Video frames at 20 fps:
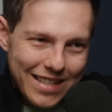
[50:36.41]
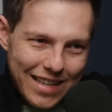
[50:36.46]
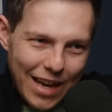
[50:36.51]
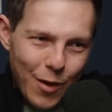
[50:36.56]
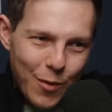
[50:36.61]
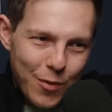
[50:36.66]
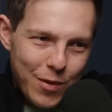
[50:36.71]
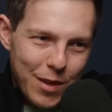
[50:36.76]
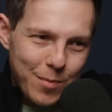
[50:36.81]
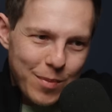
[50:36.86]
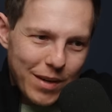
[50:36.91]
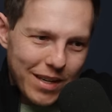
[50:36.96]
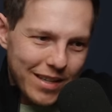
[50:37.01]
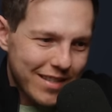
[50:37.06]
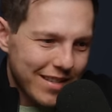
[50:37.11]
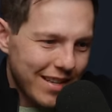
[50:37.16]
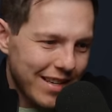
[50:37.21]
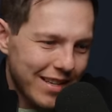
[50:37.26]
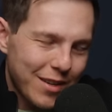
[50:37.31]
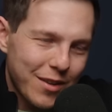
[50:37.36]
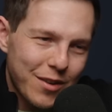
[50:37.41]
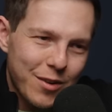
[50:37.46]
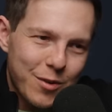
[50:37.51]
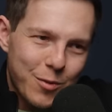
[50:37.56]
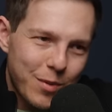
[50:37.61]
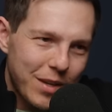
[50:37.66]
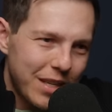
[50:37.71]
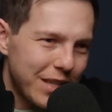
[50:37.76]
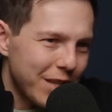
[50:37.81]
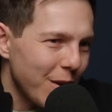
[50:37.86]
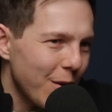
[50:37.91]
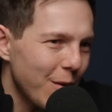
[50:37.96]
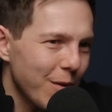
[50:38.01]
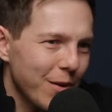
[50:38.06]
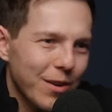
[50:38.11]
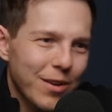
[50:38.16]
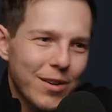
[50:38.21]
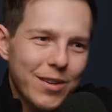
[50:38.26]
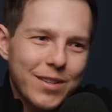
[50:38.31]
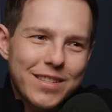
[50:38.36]
it's healthy, but it's like Greek
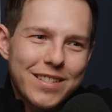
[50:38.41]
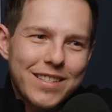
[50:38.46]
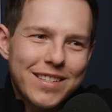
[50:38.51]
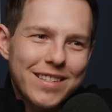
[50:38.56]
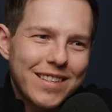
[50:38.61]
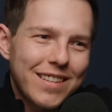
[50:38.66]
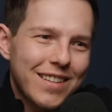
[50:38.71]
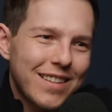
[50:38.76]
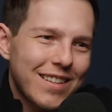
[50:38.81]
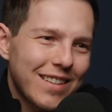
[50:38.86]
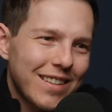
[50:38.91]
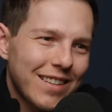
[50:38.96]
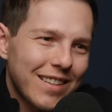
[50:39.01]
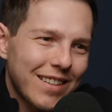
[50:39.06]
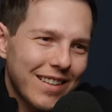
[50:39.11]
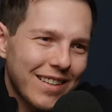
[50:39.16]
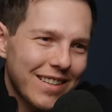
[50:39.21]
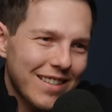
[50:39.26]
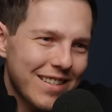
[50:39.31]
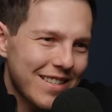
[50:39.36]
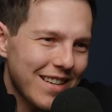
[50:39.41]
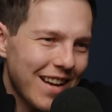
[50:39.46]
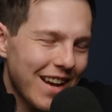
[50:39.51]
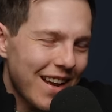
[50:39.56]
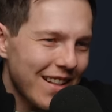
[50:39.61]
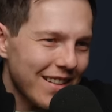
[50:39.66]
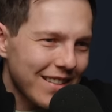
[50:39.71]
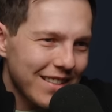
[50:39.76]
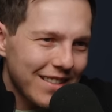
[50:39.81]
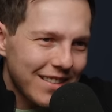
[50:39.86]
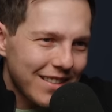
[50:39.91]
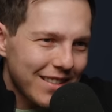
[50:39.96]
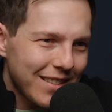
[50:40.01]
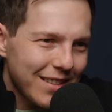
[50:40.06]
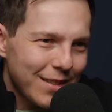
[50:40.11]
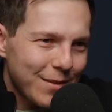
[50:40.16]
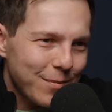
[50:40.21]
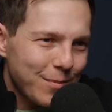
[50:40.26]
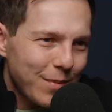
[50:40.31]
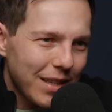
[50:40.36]
yogurt that's amazing. Like a salad,
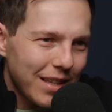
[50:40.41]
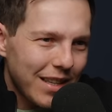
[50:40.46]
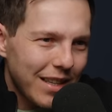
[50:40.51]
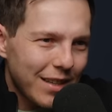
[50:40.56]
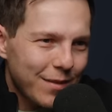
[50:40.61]
what but you,